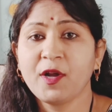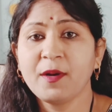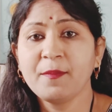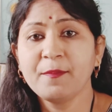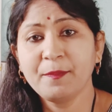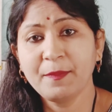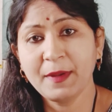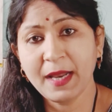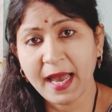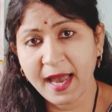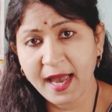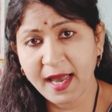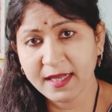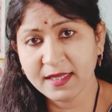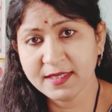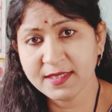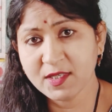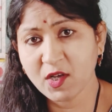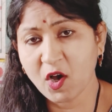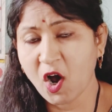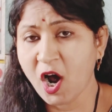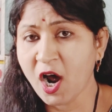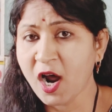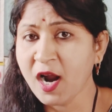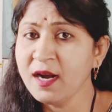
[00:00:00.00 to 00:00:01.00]
from plants
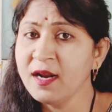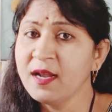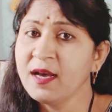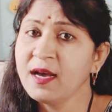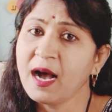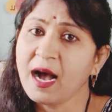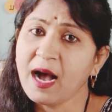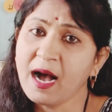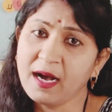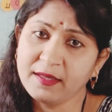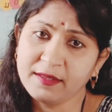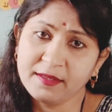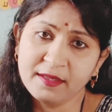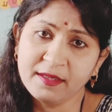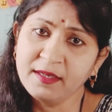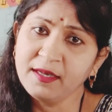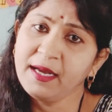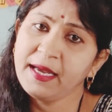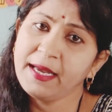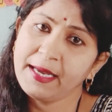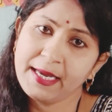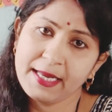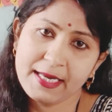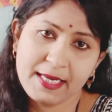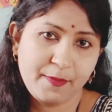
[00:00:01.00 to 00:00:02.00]
or other
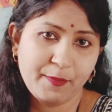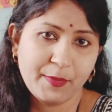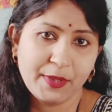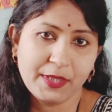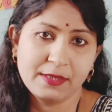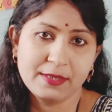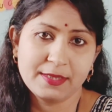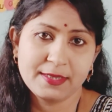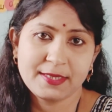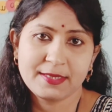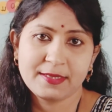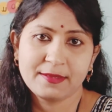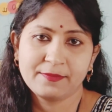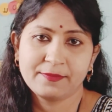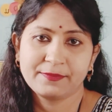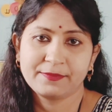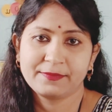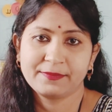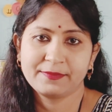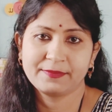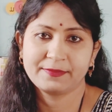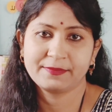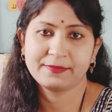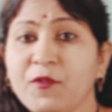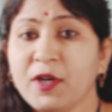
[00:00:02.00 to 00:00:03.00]
animals.
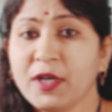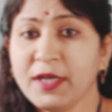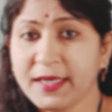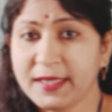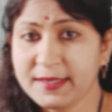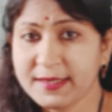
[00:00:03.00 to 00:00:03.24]
For